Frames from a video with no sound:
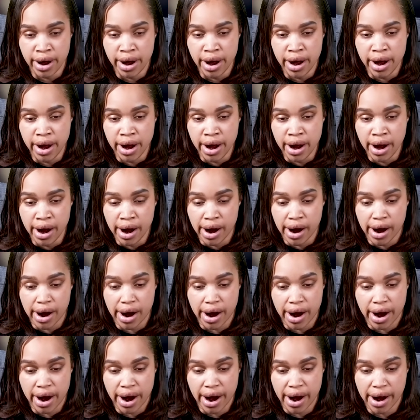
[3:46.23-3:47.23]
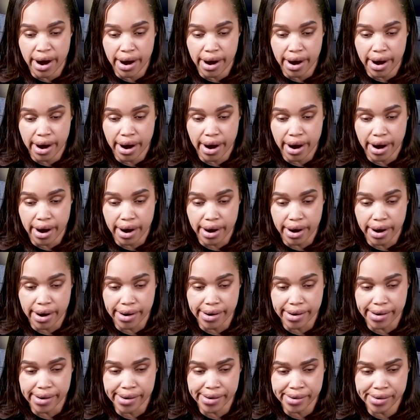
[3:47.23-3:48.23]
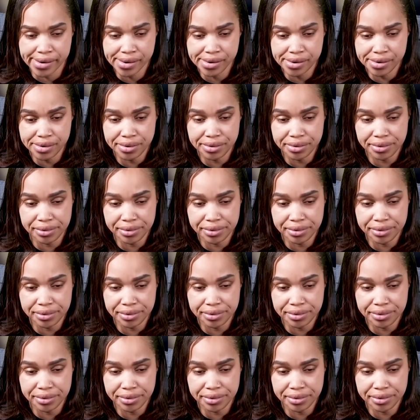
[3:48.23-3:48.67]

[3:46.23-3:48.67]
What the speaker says: The person shown says nothing.